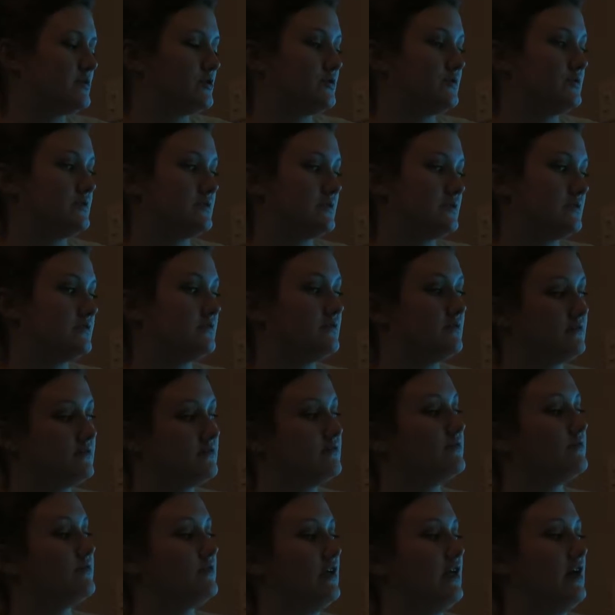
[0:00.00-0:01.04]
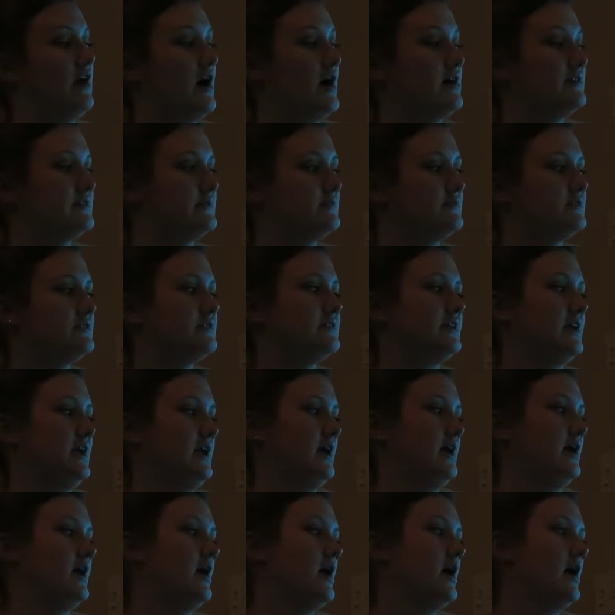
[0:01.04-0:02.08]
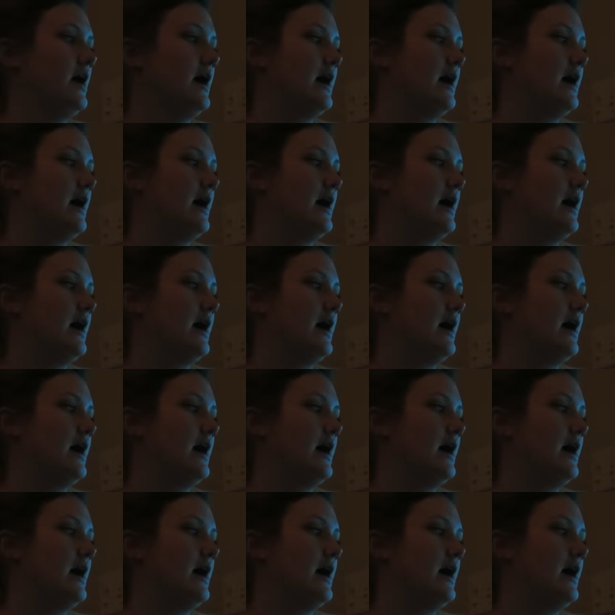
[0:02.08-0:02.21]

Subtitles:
which was really awesome to see.